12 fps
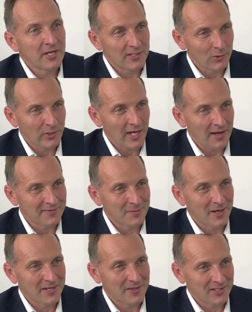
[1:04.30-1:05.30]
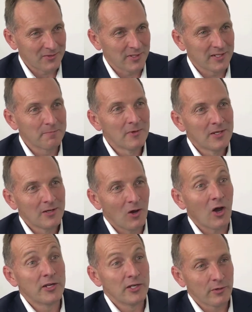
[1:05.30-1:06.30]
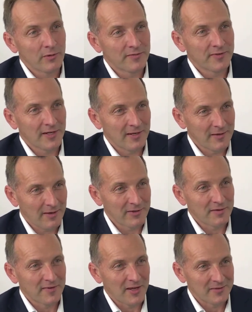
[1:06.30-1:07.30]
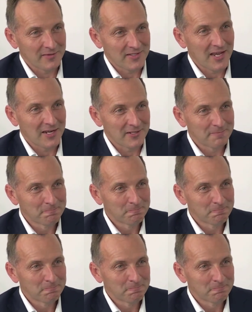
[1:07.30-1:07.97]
to look after money, and that's where the idea of having a fund started.